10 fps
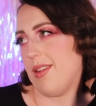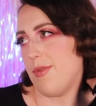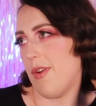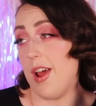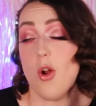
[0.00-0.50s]

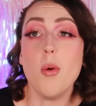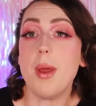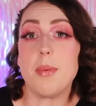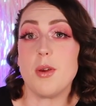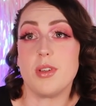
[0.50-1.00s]
It's fine. Or
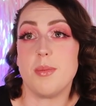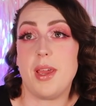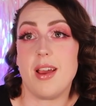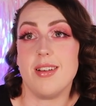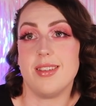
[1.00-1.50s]
maybe it was a
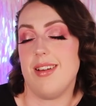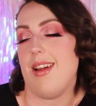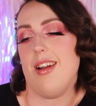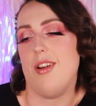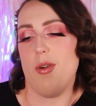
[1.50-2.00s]
PR stunt.
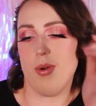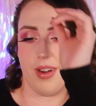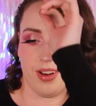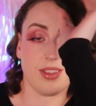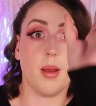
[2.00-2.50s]
I don't know
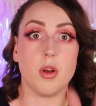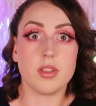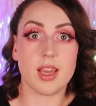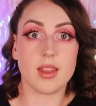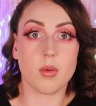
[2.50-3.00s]
what it is. I'm
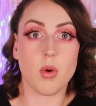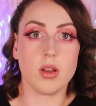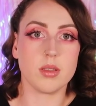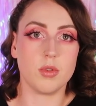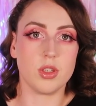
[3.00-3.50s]
not saying that it
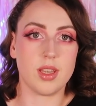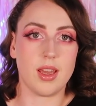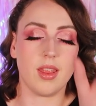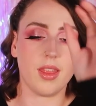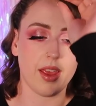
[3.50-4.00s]
was. I'm just
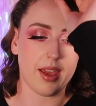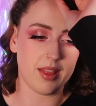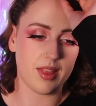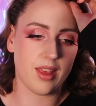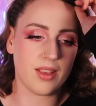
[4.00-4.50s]
saying that
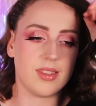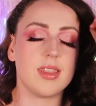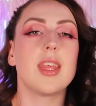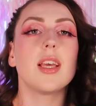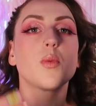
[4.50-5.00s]
they, there's
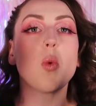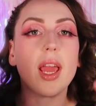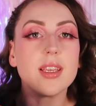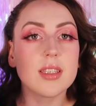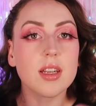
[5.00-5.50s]
there's
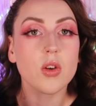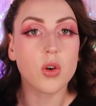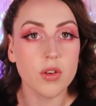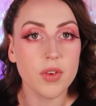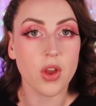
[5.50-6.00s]
ways that it
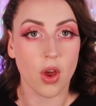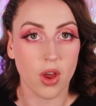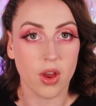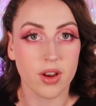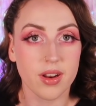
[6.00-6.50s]
could have
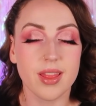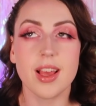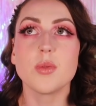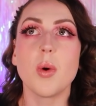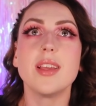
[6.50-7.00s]
occurred.
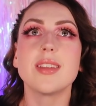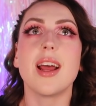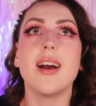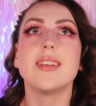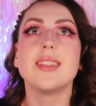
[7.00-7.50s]
There's ways that
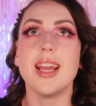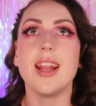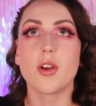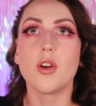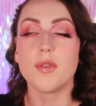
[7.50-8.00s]
I
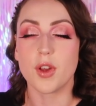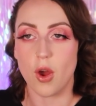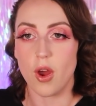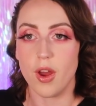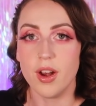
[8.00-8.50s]
understand it could have
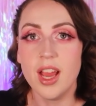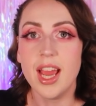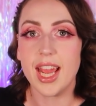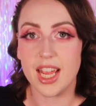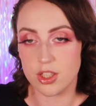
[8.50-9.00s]
occurred.
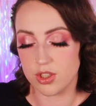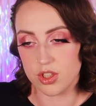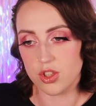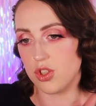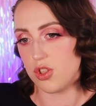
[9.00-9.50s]
It's
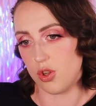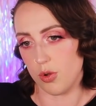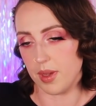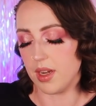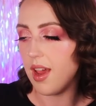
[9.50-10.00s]

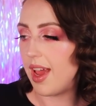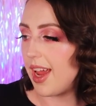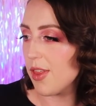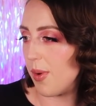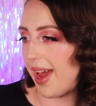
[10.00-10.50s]
stupid.
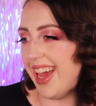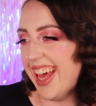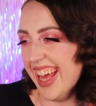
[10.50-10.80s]
Either way.